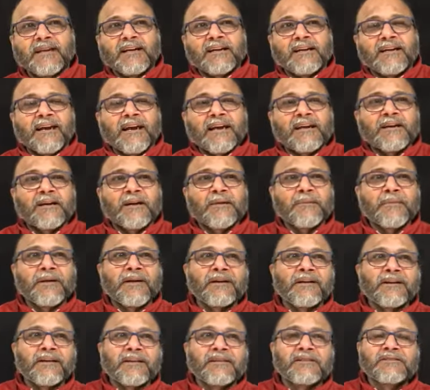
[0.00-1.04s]

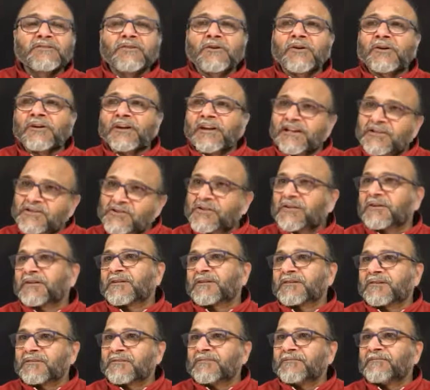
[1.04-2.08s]
Enlightenment is your nature.
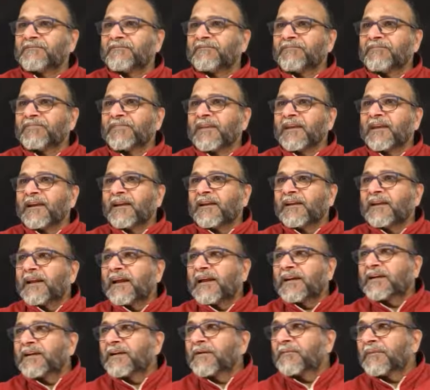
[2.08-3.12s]

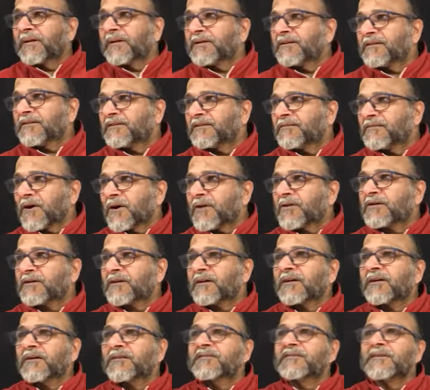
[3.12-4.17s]
Enlightenment is not
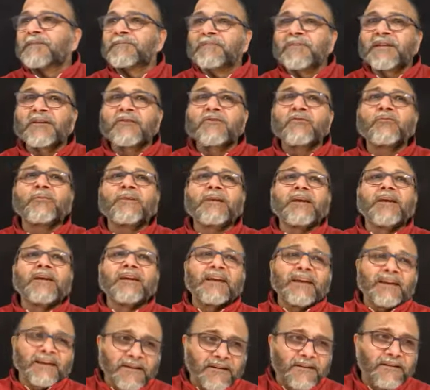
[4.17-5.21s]
something to be
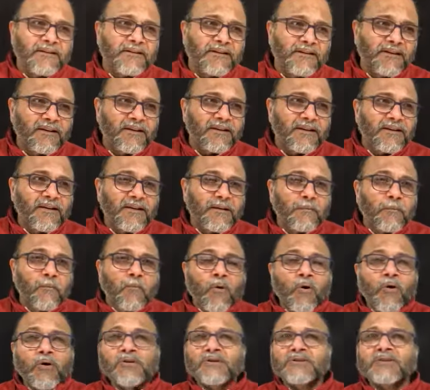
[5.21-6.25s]
gained.
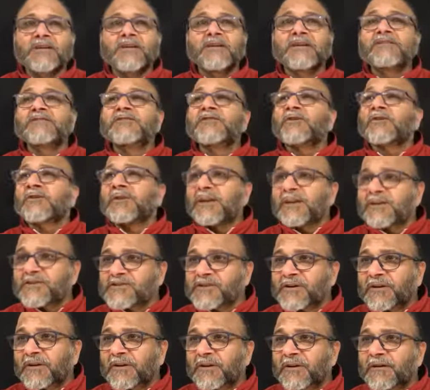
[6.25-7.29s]
Moksha is your
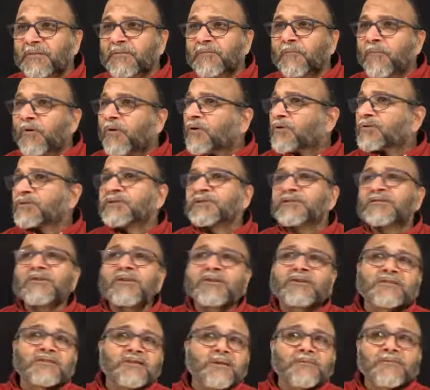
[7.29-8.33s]
nature. Moksha is
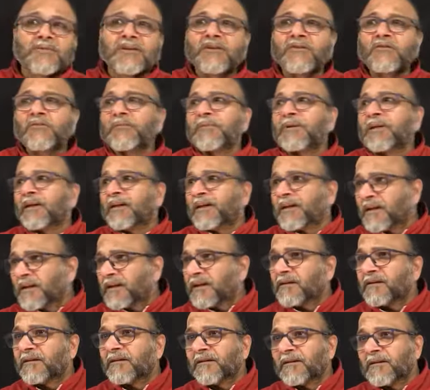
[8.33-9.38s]
not something to be
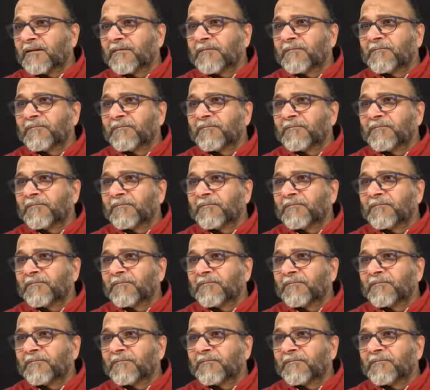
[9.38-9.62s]
gained.